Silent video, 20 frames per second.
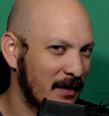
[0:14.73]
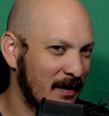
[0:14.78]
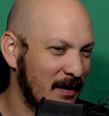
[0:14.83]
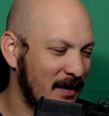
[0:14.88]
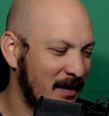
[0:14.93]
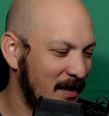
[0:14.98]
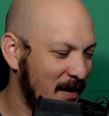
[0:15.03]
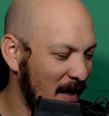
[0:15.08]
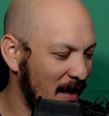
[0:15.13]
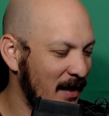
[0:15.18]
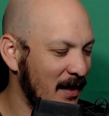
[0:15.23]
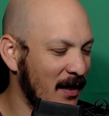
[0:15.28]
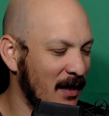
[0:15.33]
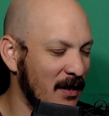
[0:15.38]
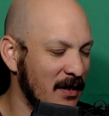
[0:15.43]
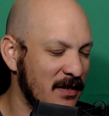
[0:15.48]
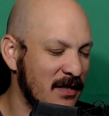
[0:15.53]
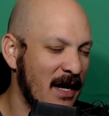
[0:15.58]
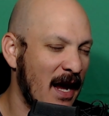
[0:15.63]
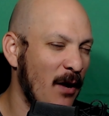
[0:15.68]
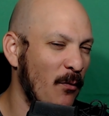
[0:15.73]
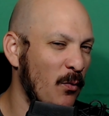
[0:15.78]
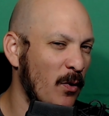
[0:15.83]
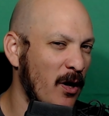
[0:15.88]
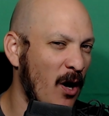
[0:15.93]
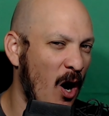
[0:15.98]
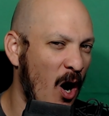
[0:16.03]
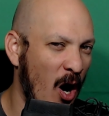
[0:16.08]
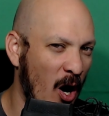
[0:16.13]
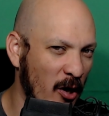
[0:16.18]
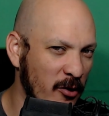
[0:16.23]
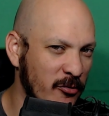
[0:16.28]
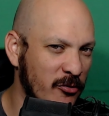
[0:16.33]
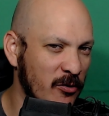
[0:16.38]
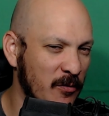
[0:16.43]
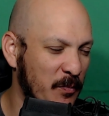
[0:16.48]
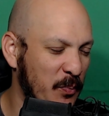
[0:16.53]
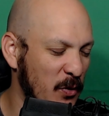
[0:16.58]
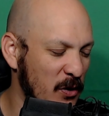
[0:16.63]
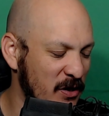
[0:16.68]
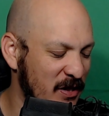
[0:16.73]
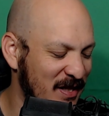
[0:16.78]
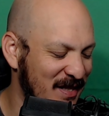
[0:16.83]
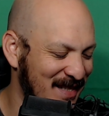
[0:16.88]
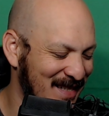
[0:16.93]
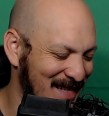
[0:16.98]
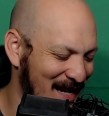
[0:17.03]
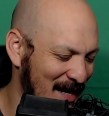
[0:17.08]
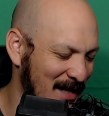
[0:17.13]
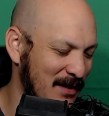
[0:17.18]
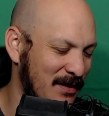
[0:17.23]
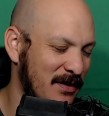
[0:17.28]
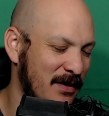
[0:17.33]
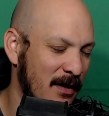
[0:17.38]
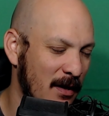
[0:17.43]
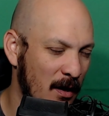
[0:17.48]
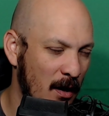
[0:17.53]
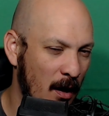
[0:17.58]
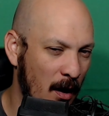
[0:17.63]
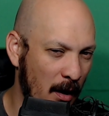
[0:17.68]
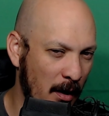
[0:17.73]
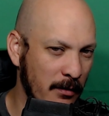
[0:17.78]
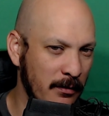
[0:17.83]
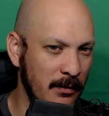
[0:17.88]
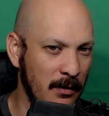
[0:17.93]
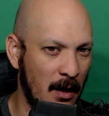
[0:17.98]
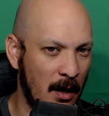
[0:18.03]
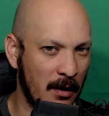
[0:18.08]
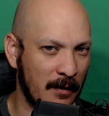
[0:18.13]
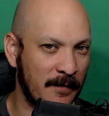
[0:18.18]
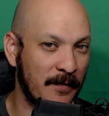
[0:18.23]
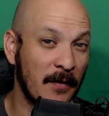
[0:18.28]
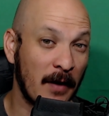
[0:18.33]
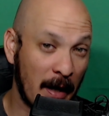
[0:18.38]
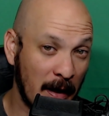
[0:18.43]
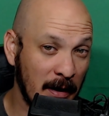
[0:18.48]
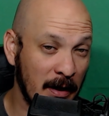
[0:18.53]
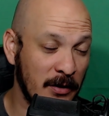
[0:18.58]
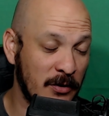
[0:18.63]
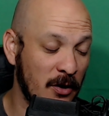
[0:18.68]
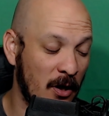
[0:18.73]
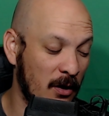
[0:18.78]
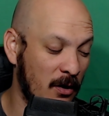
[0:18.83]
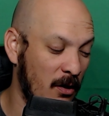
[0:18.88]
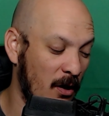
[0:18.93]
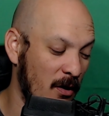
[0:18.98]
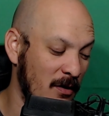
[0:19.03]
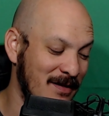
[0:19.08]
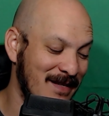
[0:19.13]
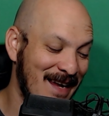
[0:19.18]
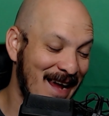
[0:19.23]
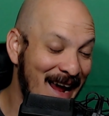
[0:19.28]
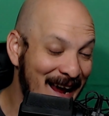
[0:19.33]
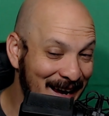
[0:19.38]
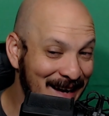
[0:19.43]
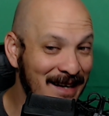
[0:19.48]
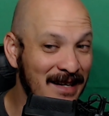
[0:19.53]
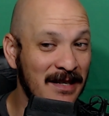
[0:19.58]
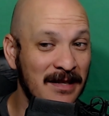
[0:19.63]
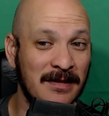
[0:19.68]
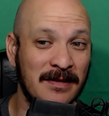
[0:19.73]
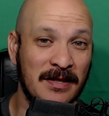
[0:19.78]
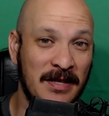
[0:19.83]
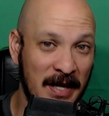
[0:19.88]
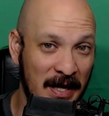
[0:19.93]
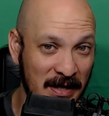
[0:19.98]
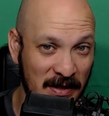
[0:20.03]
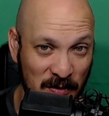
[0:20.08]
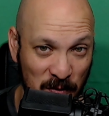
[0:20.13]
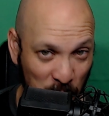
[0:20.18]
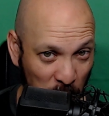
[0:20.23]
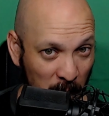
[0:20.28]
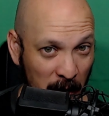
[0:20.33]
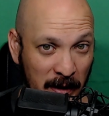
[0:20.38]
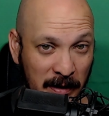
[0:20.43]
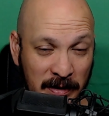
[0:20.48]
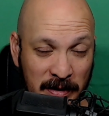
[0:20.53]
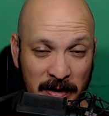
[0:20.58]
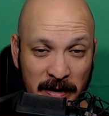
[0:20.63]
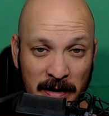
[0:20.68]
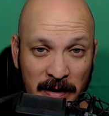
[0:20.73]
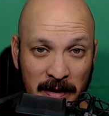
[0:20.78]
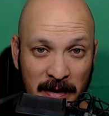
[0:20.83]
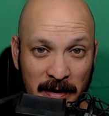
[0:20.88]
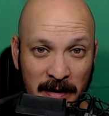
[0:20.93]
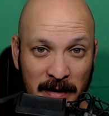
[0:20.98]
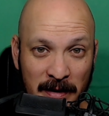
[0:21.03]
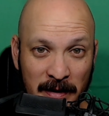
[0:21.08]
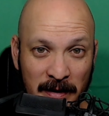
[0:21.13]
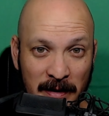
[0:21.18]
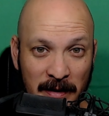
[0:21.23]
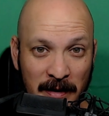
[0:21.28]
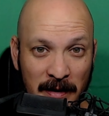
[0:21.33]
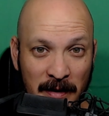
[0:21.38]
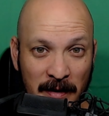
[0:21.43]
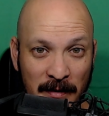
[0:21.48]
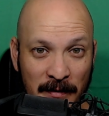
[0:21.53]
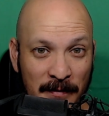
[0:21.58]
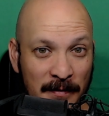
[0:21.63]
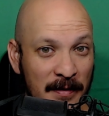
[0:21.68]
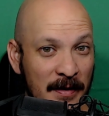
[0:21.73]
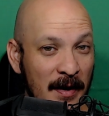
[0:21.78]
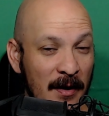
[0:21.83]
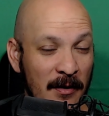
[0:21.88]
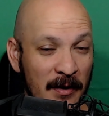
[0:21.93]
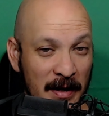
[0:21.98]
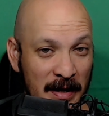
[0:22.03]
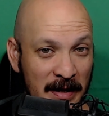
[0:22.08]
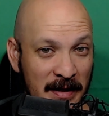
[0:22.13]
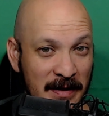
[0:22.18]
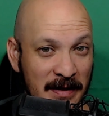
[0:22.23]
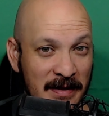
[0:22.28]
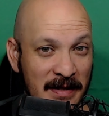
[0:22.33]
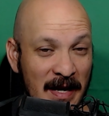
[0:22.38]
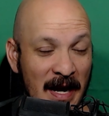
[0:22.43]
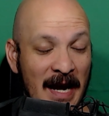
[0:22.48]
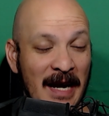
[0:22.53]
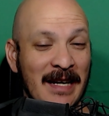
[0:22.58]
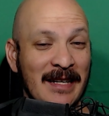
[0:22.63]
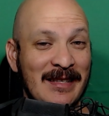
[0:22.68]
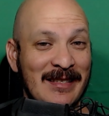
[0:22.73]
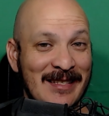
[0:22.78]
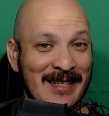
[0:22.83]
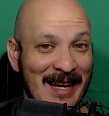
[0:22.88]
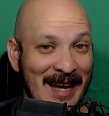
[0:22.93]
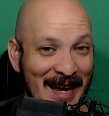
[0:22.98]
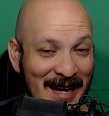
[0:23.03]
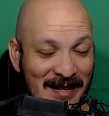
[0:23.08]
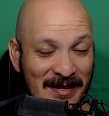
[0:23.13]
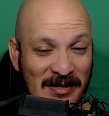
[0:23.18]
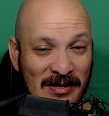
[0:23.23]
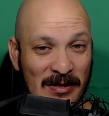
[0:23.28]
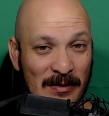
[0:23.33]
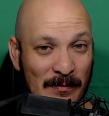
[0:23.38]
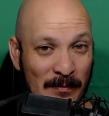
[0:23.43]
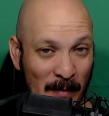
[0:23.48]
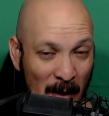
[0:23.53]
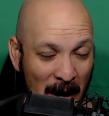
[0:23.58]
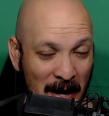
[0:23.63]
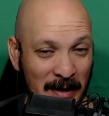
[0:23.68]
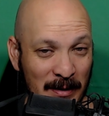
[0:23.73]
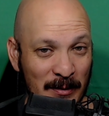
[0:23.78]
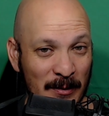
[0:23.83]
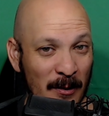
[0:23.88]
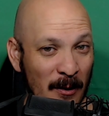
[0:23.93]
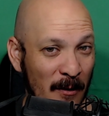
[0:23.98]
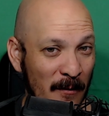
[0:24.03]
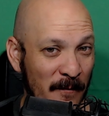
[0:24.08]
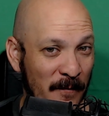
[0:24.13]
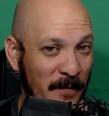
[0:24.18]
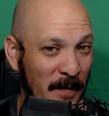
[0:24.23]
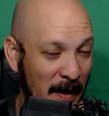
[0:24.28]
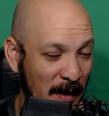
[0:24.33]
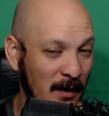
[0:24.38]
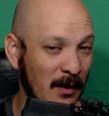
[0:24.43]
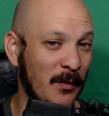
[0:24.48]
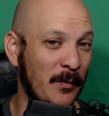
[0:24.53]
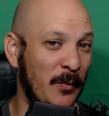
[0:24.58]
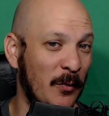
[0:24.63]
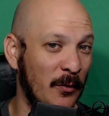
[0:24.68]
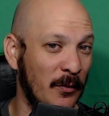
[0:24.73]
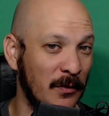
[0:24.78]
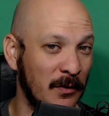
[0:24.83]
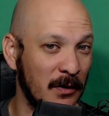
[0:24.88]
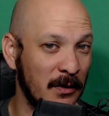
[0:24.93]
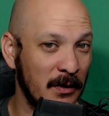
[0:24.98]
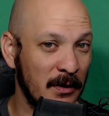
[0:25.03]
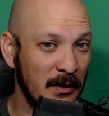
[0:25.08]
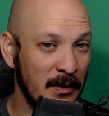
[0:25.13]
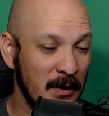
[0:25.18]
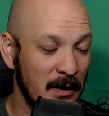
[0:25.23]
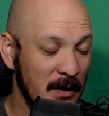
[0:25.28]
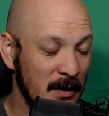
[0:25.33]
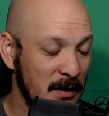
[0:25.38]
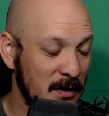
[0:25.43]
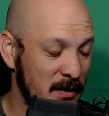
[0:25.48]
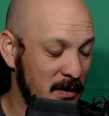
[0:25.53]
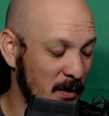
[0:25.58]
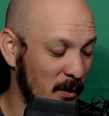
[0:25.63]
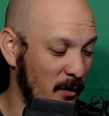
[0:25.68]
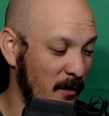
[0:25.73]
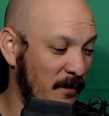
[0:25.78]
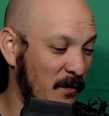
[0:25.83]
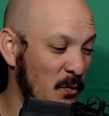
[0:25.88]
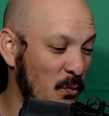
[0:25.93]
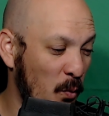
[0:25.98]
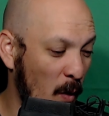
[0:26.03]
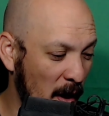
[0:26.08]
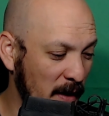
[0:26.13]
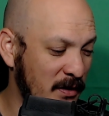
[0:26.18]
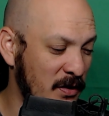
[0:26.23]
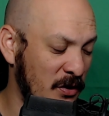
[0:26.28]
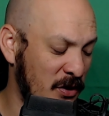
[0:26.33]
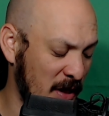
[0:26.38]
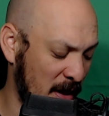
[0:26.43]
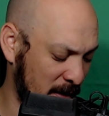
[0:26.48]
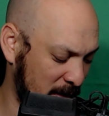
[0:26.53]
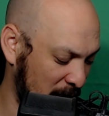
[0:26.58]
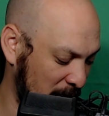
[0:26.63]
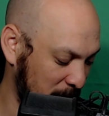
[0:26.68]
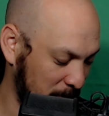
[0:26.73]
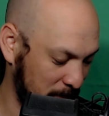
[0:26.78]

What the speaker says: getting us a 100% unlock for LHR cards, and guess what? There is a test miner available. So if you want to check that,